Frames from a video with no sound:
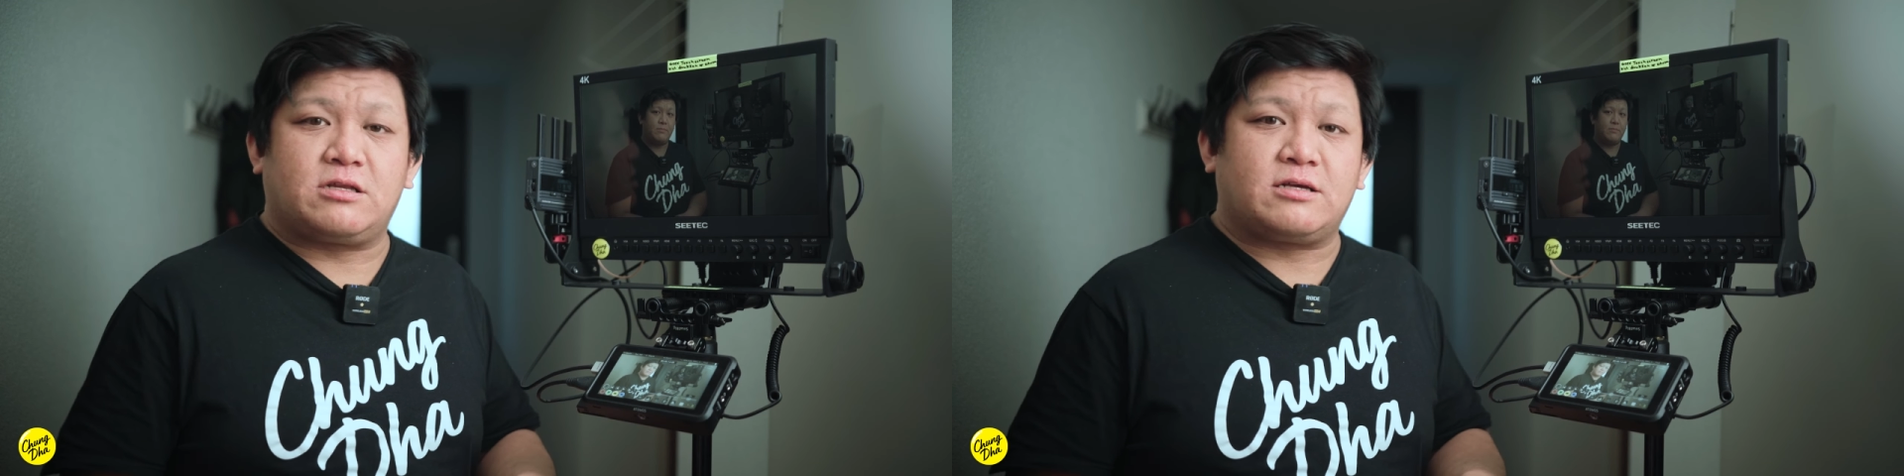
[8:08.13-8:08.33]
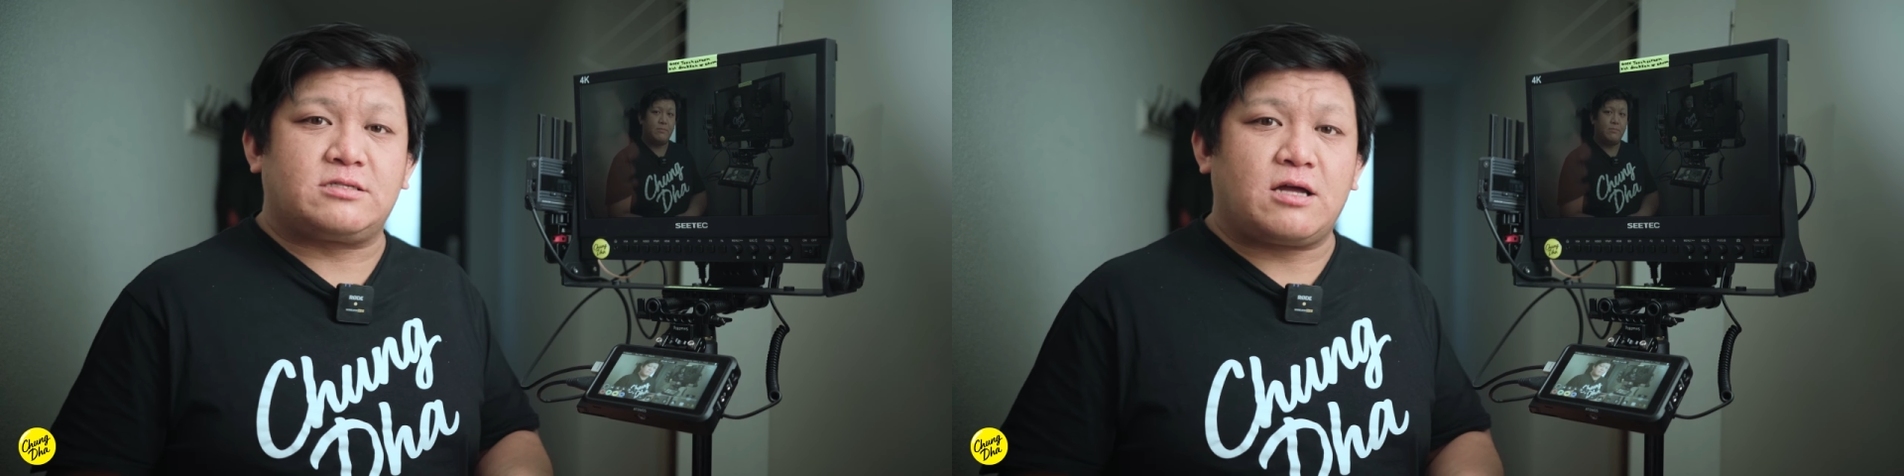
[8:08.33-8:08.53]

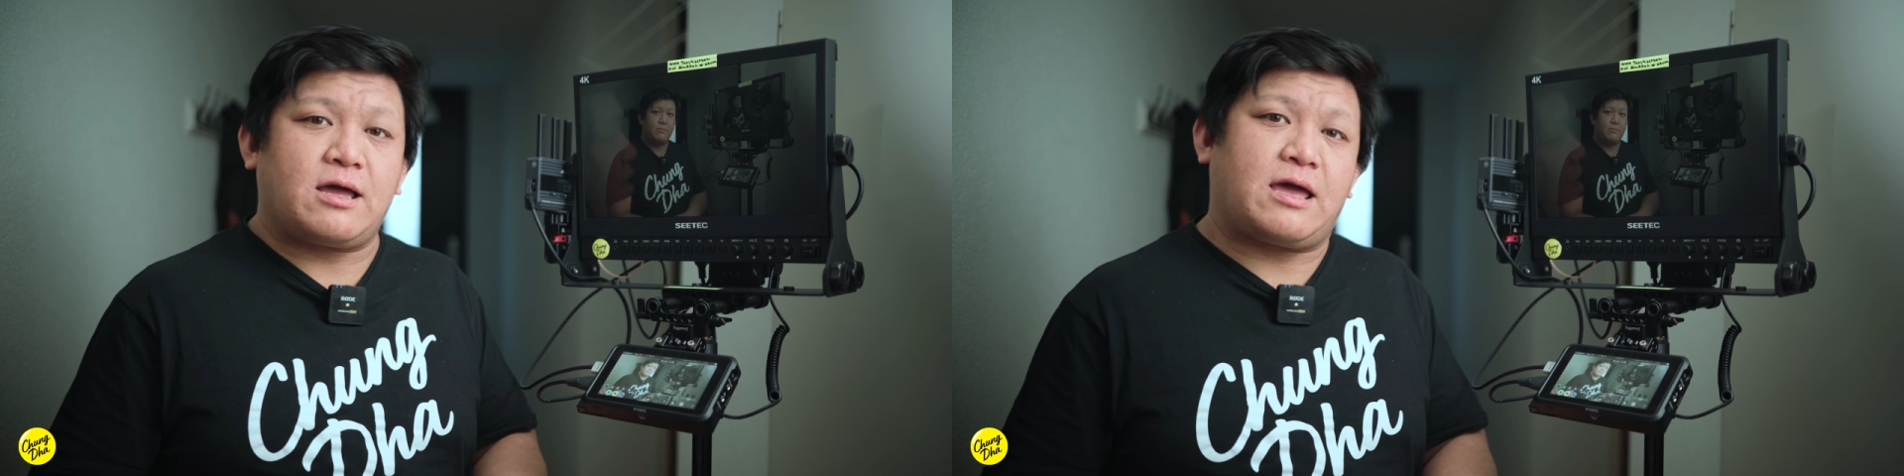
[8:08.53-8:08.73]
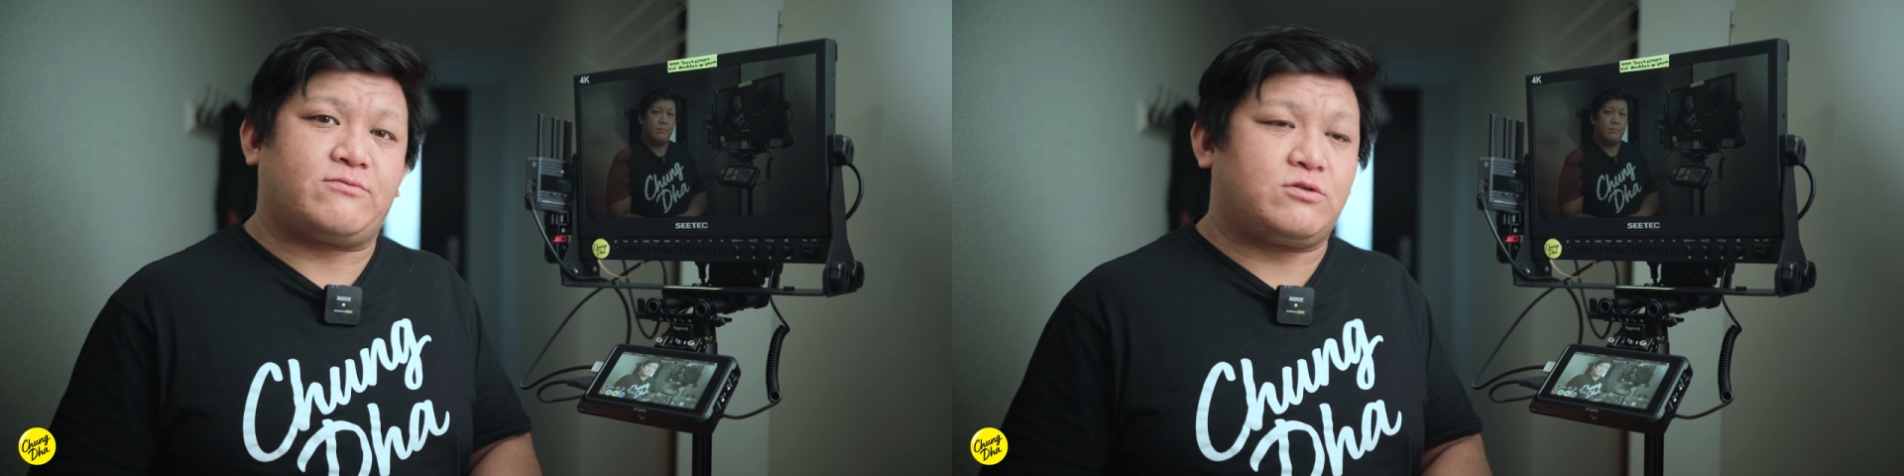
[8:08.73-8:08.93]
does not
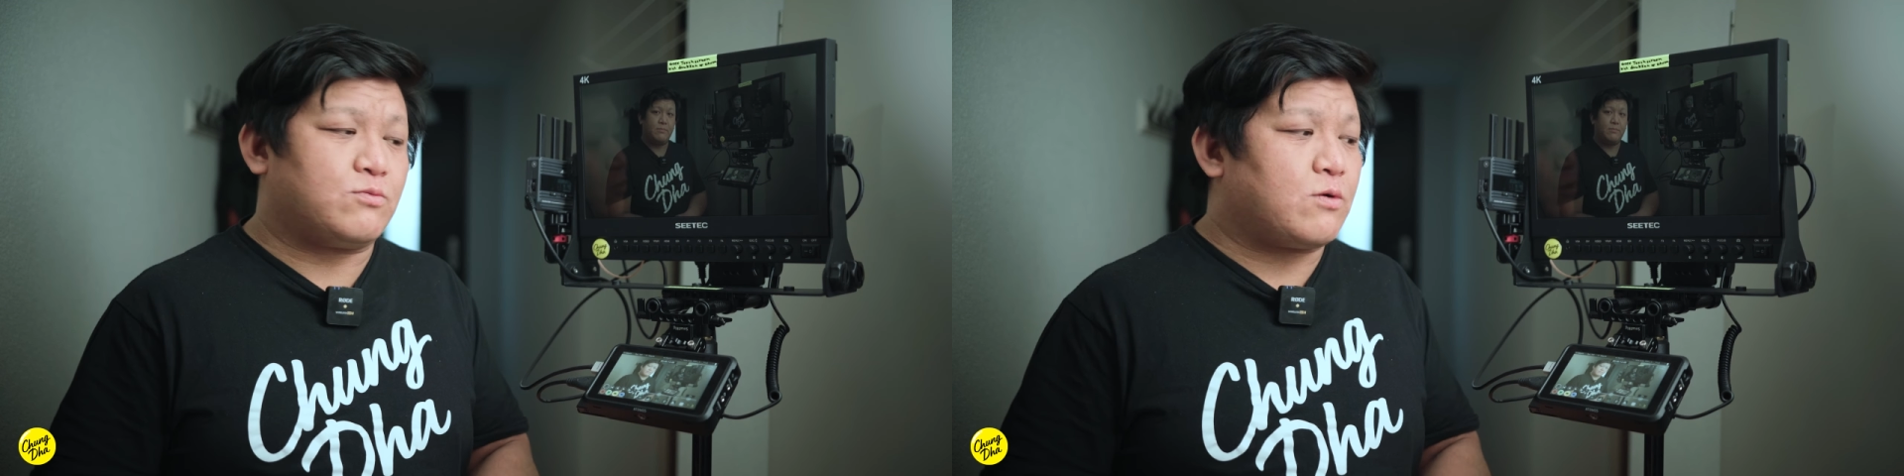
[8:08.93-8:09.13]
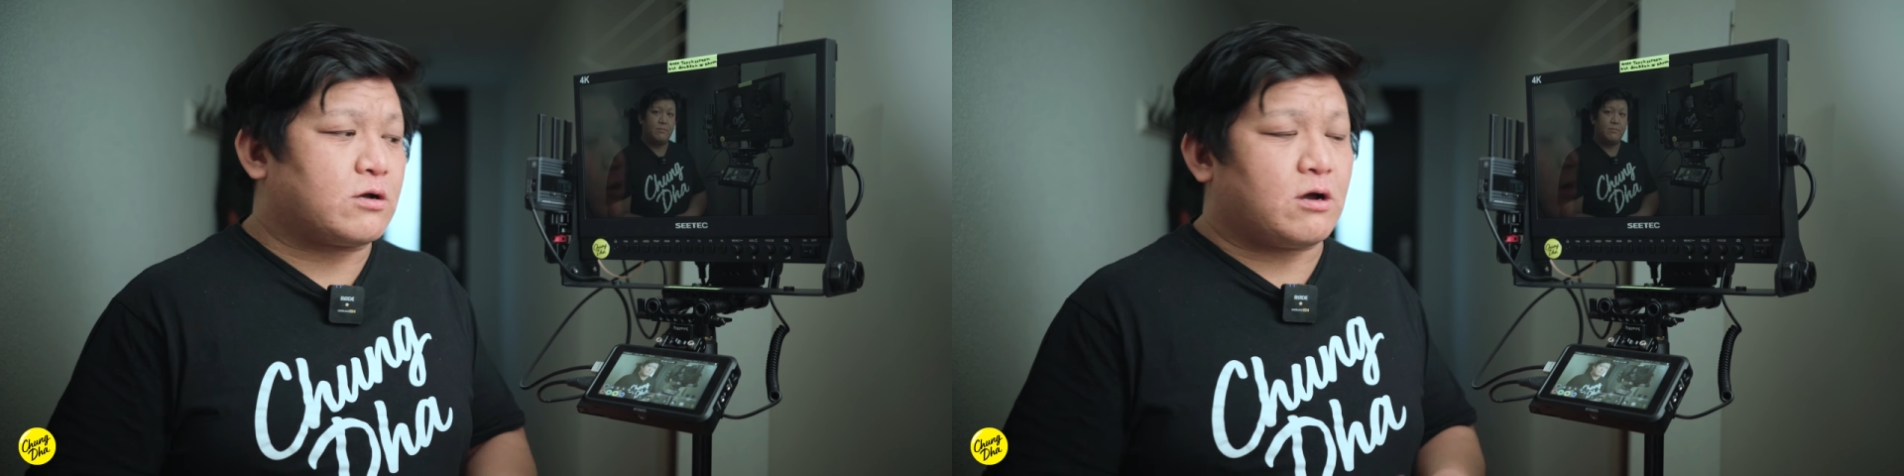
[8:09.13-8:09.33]
have to walk